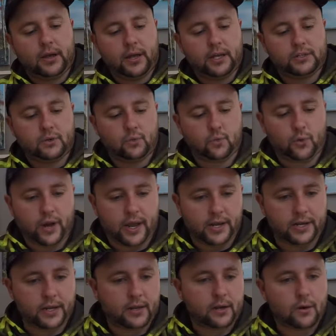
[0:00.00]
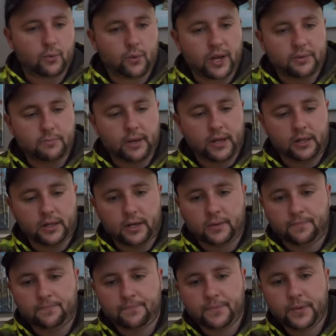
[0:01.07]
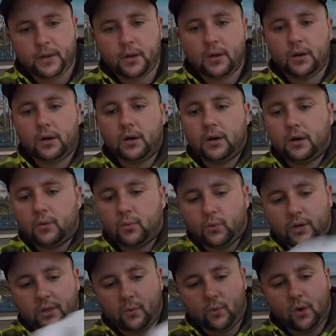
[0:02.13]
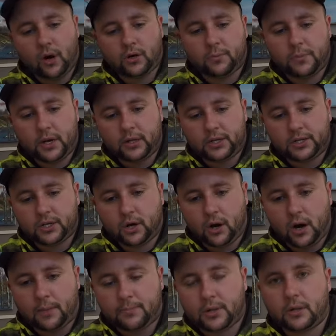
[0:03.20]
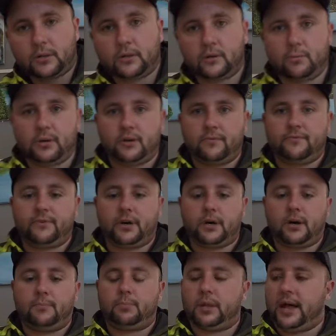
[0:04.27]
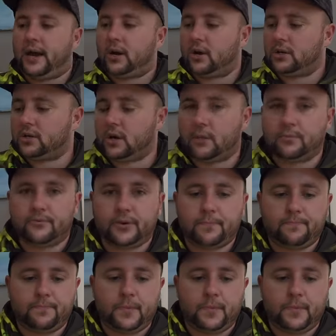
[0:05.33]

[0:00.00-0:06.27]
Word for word: It has a red a red belly with a watermelon top and a little bit of uh, black on top of it.